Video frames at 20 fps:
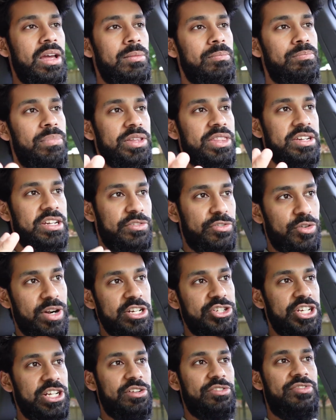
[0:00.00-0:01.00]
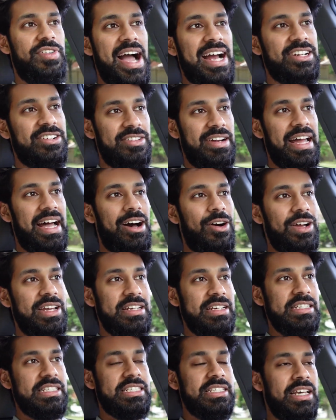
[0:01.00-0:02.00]
But the differentiating factor now
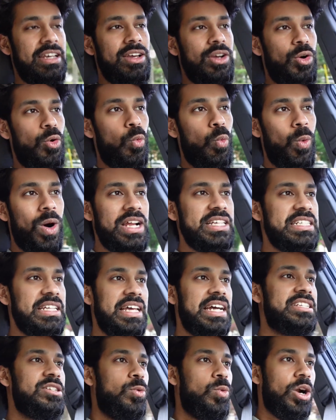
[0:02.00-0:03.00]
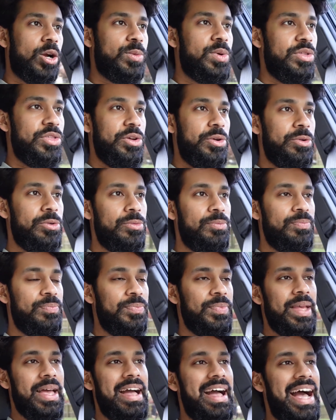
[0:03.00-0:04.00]
is, what is it like to work with you?
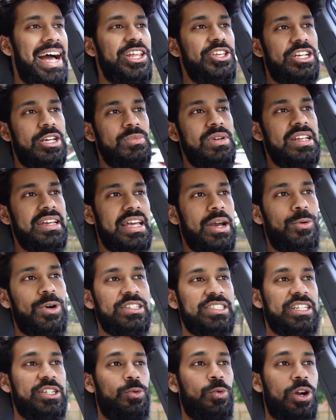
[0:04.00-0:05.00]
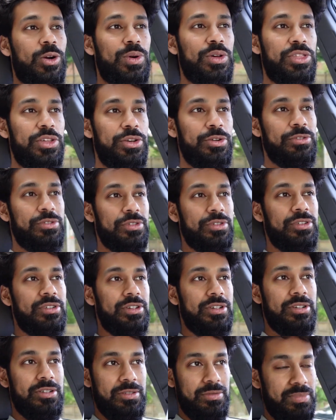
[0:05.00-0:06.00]
How do you communicate what it's like to work with you?
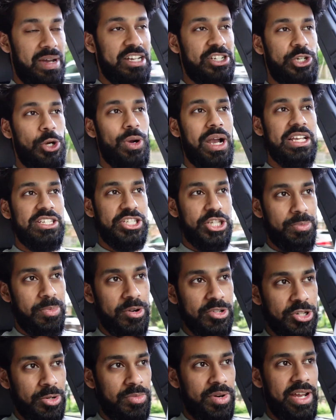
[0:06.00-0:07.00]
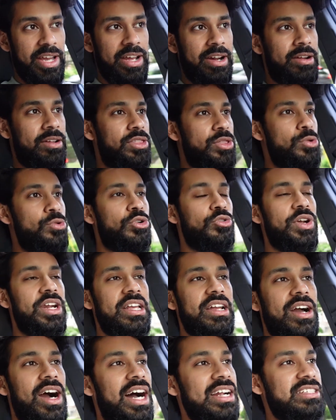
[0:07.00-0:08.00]
By showcasing your personal brand, through
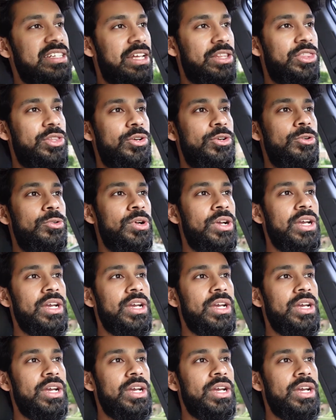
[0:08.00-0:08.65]
creating content, through